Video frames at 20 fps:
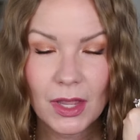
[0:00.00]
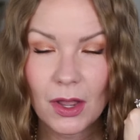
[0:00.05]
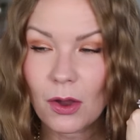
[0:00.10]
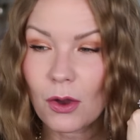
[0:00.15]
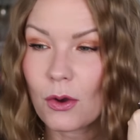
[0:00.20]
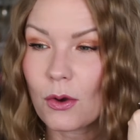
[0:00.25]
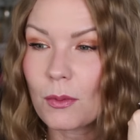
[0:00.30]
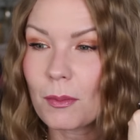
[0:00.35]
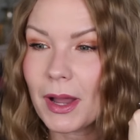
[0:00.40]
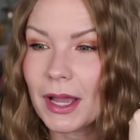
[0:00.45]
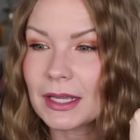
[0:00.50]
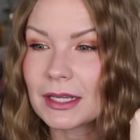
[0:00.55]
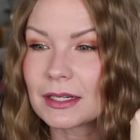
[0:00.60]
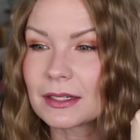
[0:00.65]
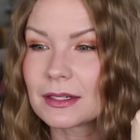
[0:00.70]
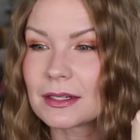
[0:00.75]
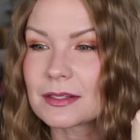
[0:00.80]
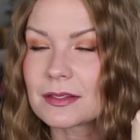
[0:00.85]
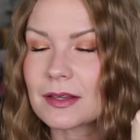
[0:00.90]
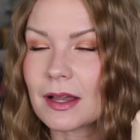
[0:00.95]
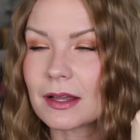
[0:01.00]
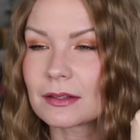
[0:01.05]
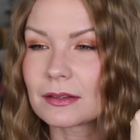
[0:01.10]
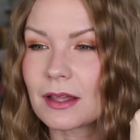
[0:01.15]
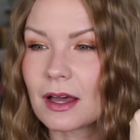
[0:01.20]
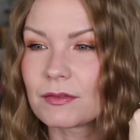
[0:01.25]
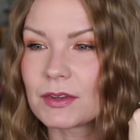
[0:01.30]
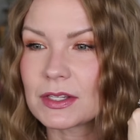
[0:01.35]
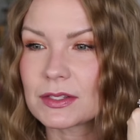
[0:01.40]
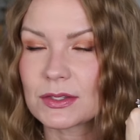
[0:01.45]
Oh my goodness, I
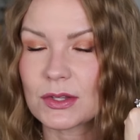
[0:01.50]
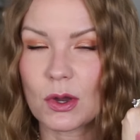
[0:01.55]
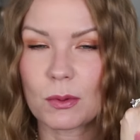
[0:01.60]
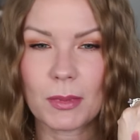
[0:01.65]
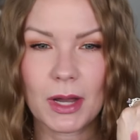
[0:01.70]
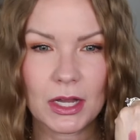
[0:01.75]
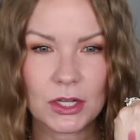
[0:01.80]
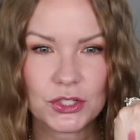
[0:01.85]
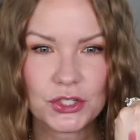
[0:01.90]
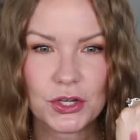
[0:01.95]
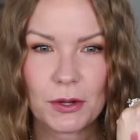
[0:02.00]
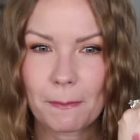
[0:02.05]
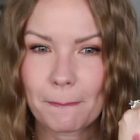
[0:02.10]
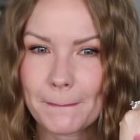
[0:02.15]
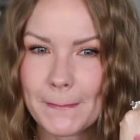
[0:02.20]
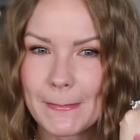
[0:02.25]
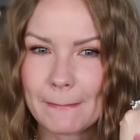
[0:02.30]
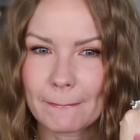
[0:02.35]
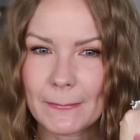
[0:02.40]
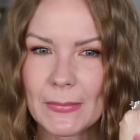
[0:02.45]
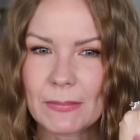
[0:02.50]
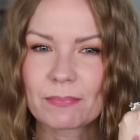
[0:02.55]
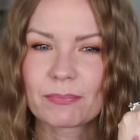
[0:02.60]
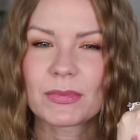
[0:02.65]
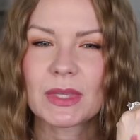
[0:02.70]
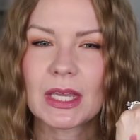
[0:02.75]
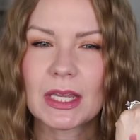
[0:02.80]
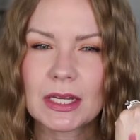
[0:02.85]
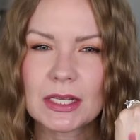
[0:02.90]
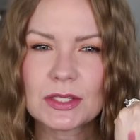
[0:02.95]
love it so much.
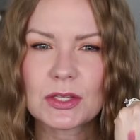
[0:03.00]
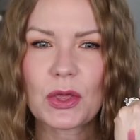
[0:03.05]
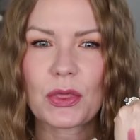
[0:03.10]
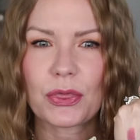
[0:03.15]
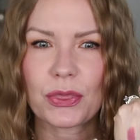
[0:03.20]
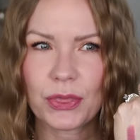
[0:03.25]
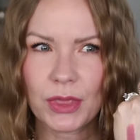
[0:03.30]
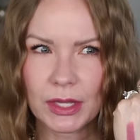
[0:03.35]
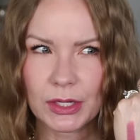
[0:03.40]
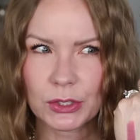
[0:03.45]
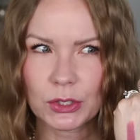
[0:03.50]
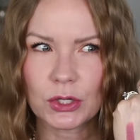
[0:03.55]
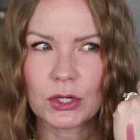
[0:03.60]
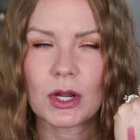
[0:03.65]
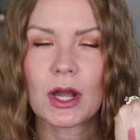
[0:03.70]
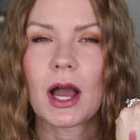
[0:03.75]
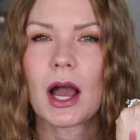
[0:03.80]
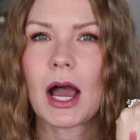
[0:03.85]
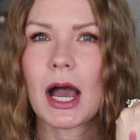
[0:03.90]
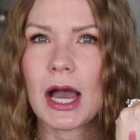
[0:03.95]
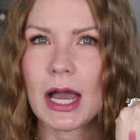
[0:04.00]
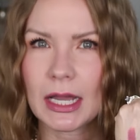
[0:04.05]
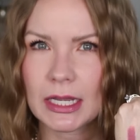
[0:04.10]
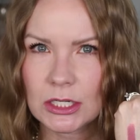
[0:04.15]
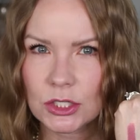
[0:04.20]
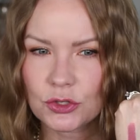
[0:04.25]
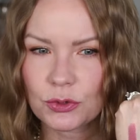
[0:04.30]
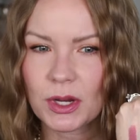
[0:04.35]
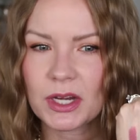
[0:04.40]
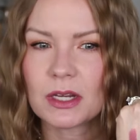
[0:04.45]
It is a thicker
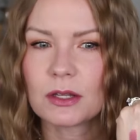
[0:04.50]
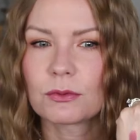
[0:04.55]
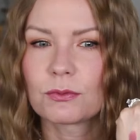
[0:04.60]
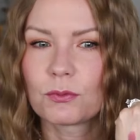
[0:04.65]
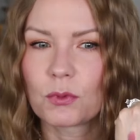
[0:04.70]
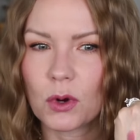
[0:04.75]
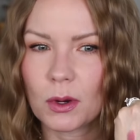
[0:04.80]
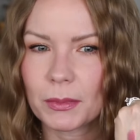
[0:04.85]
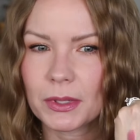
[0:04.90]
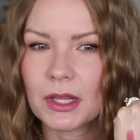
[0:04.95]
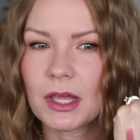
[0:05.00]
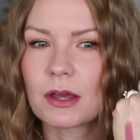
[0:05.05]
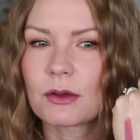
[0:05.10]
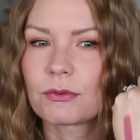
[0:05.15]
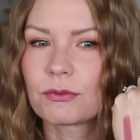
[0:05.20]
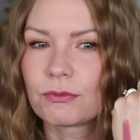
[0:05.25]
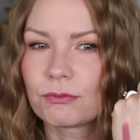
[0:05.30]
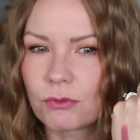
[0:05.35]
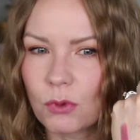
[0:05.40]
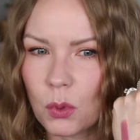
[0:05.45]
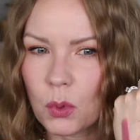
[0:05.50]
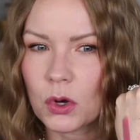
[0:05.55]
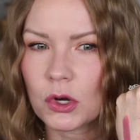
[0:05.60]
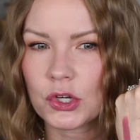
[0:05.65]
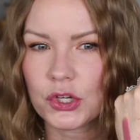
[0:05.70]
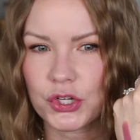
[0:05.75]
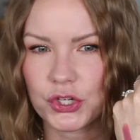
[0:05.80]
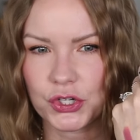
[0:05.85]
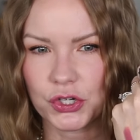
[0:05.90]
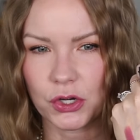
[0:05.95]
hydrating formula for
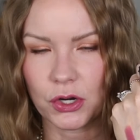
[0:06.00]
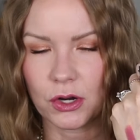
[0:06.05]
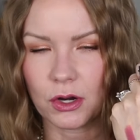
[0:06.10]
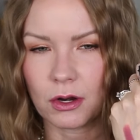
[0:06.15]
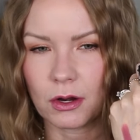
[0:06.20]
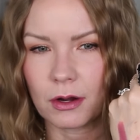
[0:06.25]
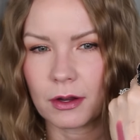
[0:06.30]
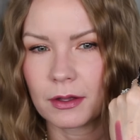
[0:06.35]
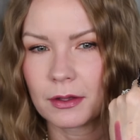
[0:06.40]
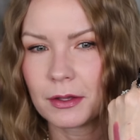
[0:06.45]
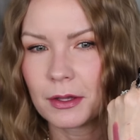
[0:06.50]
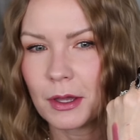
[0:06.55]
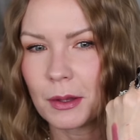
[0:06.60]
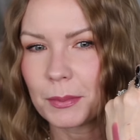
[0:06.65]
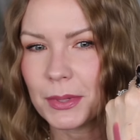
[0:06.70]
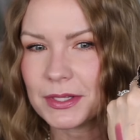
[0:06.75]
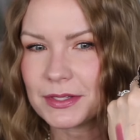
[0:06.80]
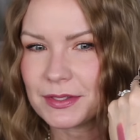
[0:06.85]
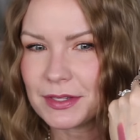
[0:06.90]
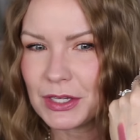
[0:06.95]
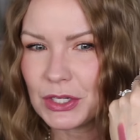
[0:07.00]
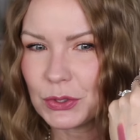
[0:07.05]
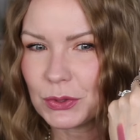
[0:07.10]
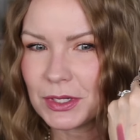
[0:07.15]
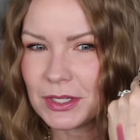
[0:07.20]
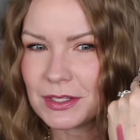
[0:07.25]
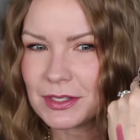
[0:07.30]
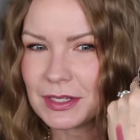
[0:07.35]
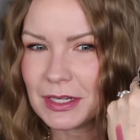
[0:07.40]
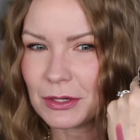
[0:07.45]
sure, but see you
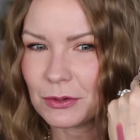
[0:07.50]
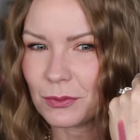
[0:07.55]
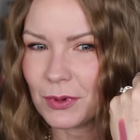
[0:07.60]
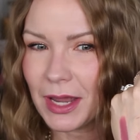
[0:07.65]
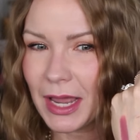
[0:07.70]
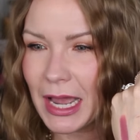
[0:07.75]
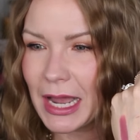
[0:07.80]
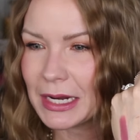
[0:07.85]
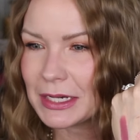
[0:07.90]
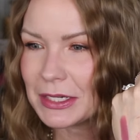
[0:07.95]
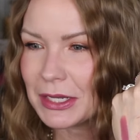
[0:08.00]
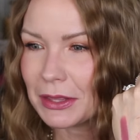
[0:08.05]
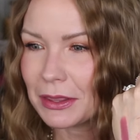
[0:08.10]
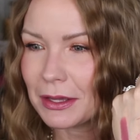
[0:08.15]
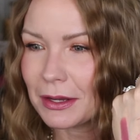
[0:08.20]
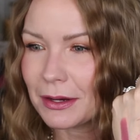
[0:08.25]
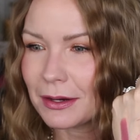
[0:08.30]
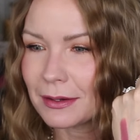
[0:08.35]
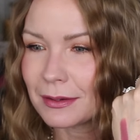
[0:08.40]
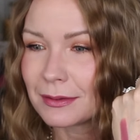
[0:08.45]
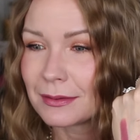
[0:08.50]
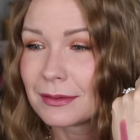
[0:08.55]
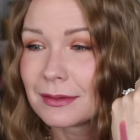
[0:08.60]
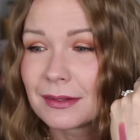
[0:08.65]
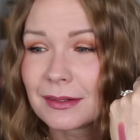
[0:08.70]
can see it reacting there.